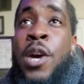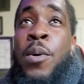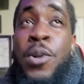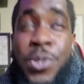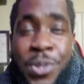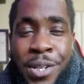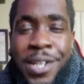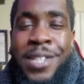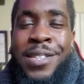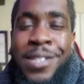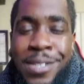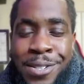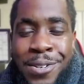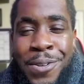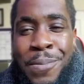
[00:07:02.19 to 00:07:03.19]
Once you hit the
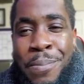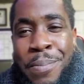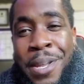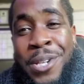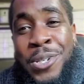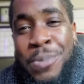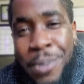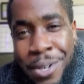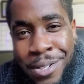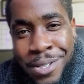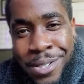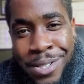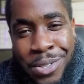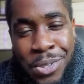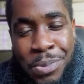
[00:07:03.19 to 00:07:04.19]
certain benchmarks,